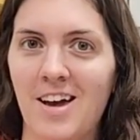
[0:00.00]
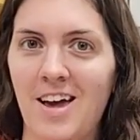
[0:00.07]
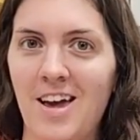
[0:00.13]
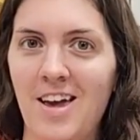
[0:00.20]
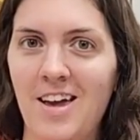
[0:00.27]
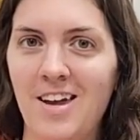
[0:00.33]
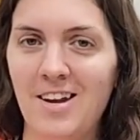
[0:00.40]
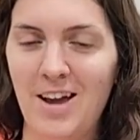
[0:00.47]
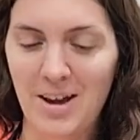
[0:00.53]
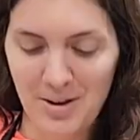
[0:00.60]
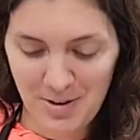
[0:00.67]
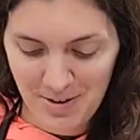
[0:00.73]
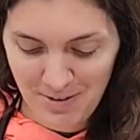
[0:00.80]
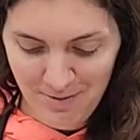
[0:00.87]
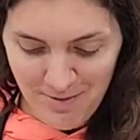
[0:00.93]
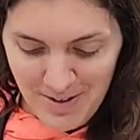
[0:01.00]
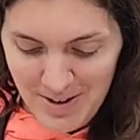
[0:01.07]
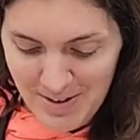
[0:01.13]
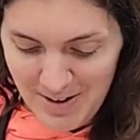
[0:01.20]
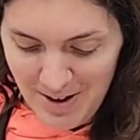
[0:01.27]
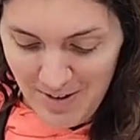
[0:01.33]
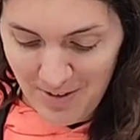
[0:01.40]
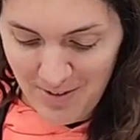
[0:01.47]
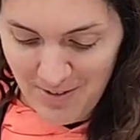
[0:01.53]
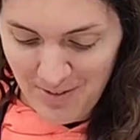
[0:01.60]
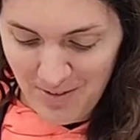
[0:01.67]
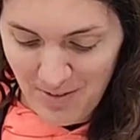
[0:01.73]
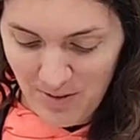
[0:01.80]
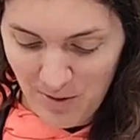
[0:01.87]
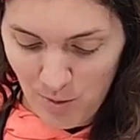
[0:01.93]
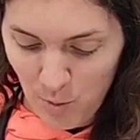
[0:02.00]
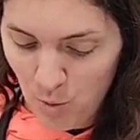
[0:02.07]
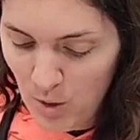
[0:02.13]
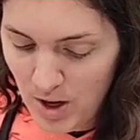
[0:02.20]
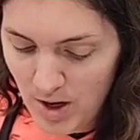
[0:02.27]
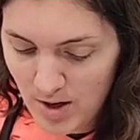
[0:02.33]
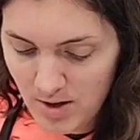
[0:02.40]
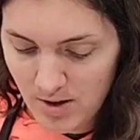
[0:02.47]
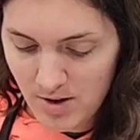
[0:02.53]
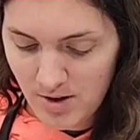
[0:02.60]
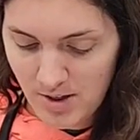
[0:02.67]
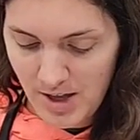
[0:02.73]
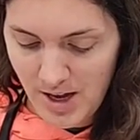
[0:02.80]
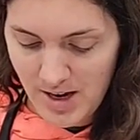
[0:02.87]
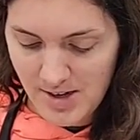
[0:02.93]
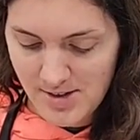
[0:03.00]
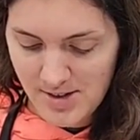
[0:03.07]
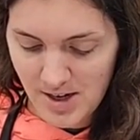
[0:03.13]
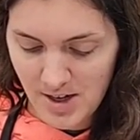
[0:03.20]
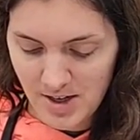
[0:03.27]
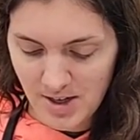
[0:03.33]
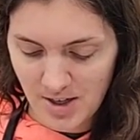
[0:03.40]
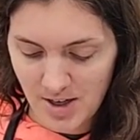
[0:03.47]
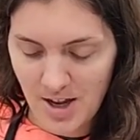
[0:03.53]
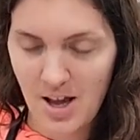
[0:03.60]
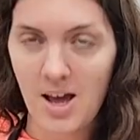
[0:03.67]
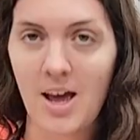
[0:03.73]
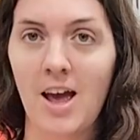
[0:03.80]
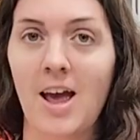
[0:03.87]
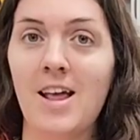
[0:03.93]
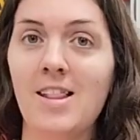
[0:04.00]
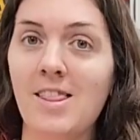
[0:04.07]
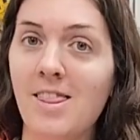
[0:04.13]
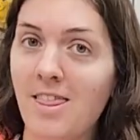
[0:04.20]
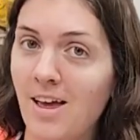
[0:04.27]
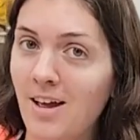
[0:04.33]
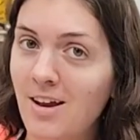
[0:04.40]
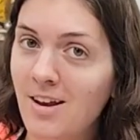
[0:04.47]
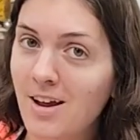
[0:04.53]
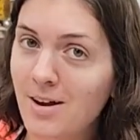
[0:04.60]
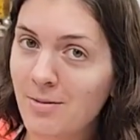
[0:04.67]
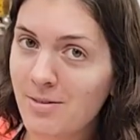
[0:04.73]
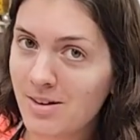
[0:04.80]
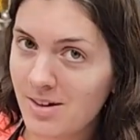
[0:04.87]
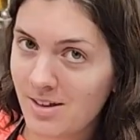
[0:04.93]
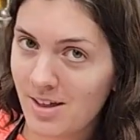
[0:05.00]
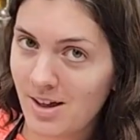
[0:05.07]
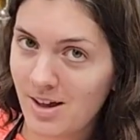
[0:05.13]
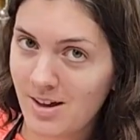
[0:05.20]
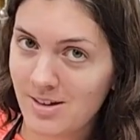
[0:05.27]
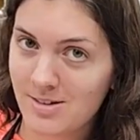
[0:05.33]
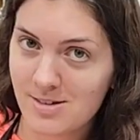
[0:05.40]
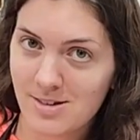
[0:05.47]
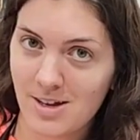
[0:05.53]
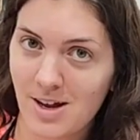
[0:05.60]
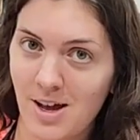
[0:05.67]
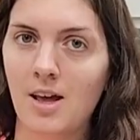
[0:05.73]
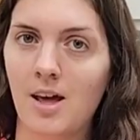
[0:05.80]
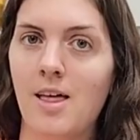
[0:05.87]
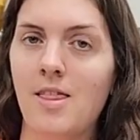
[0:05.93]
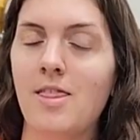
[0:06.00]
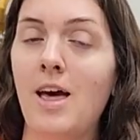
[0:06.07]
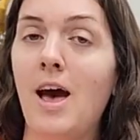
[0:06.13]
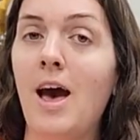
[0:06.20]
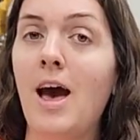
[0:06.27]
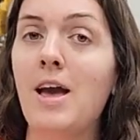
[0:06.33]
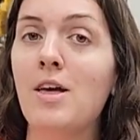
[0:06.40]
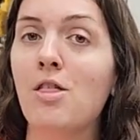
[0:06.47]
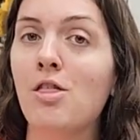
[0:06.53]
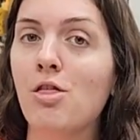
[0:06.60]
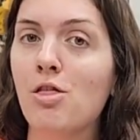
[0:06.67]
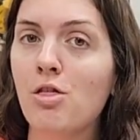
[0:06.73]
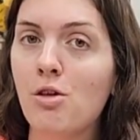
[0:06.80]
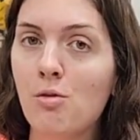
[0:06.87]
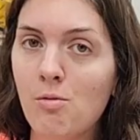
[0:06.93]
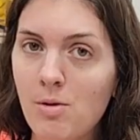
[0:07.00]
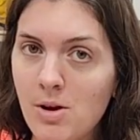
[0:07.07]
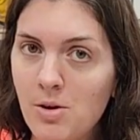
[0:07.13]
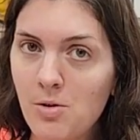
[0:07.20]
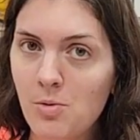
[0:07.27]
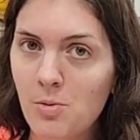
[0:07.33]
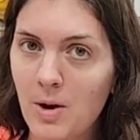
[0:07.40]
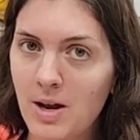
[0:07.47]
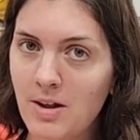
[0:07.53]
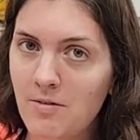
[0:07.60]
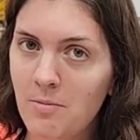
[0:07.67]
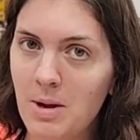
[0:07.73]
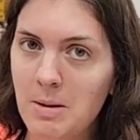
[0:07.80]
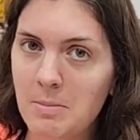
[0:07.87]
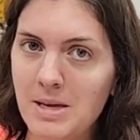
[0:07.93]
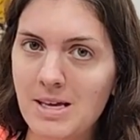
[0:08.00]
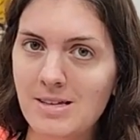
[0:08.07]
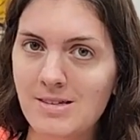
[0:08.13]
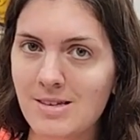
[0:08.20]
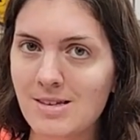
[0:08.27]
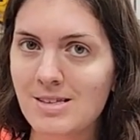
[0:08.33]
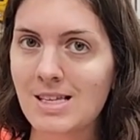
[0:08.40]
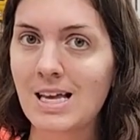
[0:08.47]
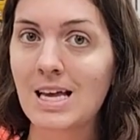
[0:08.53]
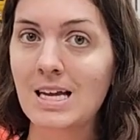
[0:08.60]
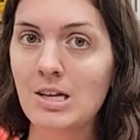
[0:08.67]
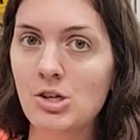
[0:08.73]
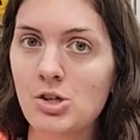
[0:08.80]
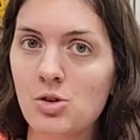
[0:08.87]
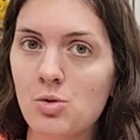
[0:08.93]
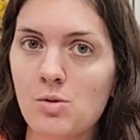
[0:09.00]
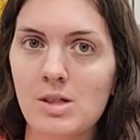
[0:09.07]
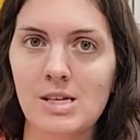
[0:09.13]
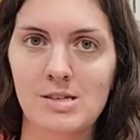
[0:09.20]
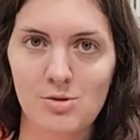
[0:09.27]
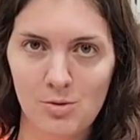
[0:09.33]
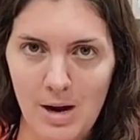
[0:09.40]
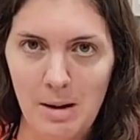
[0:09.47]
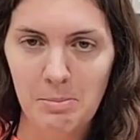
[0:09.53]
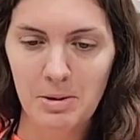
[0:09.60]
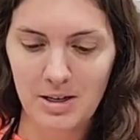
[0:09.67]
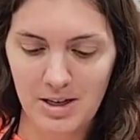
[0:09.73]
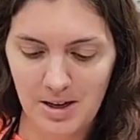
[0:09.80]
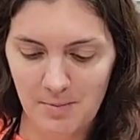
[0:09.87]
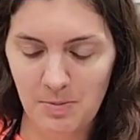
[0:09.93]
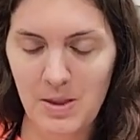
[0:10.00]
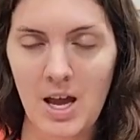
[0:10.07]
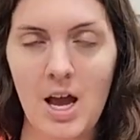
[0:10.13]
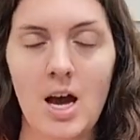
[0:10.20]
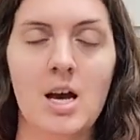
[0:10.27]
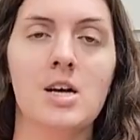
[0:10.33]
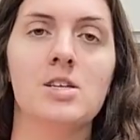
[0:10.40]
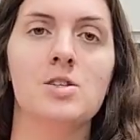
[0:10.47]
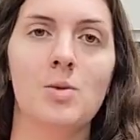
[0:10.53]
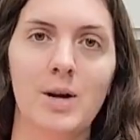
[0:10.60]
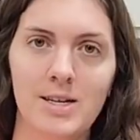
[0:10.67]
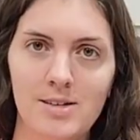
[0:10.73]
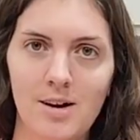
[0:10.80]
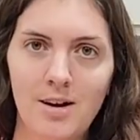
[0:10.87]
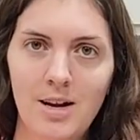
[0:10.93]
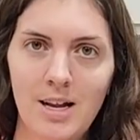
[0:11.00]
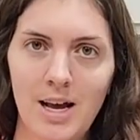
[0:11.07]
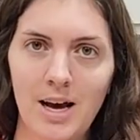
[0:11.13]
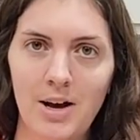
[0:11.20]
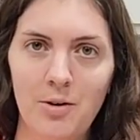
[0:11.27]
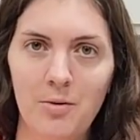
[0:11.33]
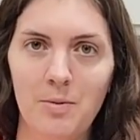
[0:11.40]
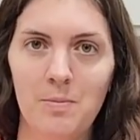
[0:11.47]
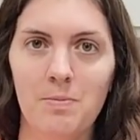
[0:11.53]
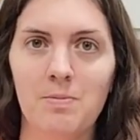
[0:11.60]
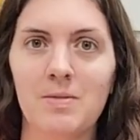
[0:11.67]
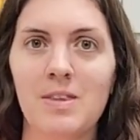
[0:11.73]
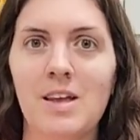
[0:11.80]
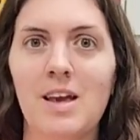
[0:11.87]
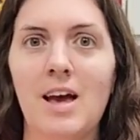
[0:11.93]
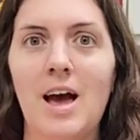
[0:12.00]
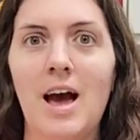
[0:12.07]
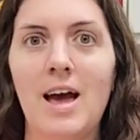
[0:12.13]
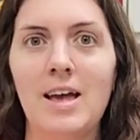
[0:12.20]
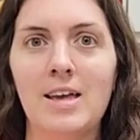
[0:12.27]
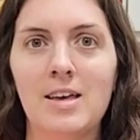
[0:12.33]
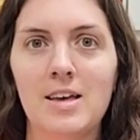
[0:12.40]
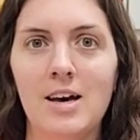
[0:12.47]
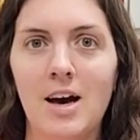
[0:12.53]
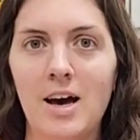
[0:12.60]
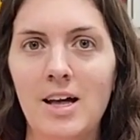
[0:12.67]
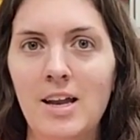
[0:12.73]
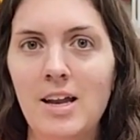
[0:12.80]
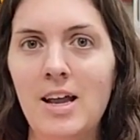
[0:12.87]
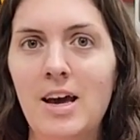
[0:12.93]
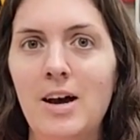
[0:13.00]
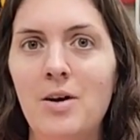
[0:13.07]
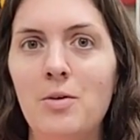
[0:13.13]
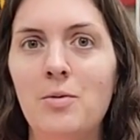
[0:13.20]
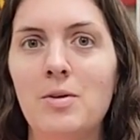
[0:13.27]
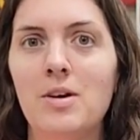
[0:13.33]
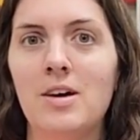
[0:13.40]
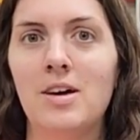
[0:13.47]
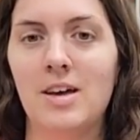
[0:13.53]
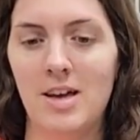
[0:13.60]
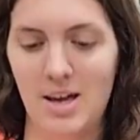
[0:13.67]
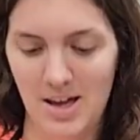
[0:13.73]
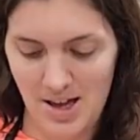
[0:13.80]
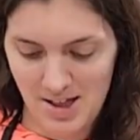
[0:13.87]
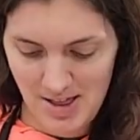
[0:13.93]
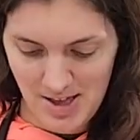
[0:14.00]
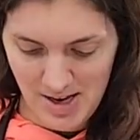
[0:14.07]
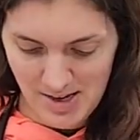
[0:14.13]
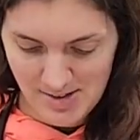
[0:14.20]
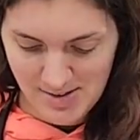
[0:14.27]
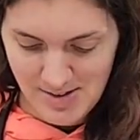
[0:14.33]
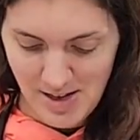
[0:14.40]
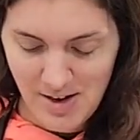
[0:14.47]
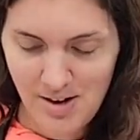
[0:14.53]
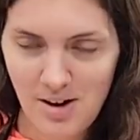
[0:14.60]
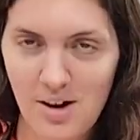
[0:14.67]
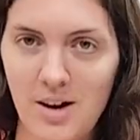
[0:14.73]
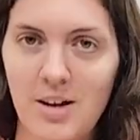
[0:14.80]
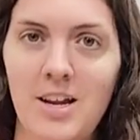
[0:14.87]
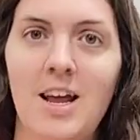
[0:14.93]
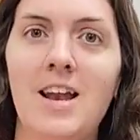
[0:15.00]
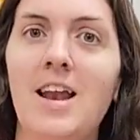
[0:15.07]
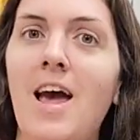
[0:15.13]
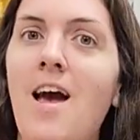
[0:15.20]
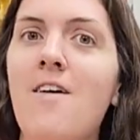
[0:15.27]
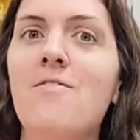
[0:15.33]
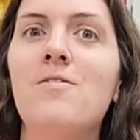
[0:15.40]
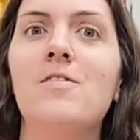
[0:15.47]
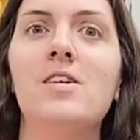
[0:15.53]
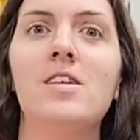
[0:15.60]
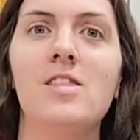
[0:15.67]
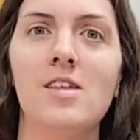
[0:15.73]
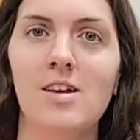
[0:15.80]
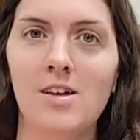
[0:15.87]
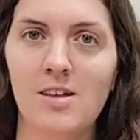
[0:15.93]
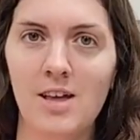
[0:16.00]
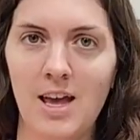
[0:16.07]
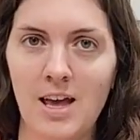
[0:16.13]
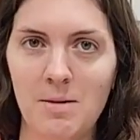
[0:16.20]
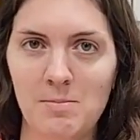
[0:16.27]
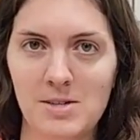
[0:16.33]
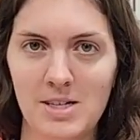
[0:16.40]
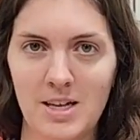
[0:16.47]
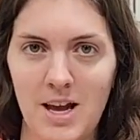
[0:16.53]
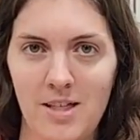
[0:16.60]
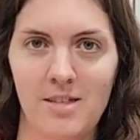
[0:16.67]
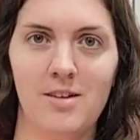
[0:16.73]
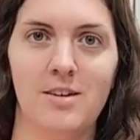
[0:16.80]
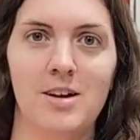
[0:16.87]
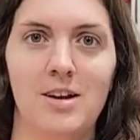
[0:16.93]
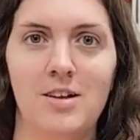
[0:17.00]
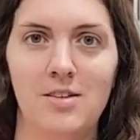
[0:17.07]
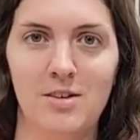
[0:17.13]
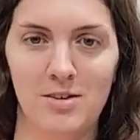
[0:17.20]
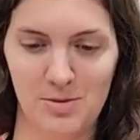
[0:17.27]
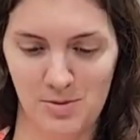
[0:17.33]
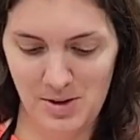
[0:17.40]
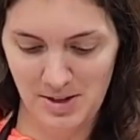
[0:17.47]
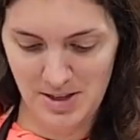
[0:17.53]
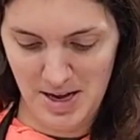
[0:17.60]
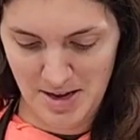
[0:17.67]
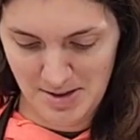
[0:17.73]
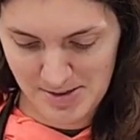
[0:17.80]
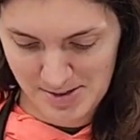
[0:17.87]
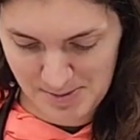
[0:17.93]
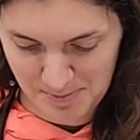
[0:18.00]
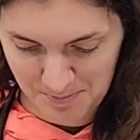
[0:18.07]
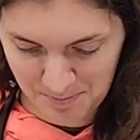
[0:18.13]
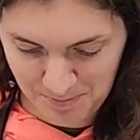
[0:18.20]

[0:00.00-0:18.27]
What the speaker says: And I couldn't figure out what on earth I had done. And then I realized that I threw one of my pieces into the scrap bucket. So I dug it out, I cut it out, and then I set it on and everything came together and it looked real nice.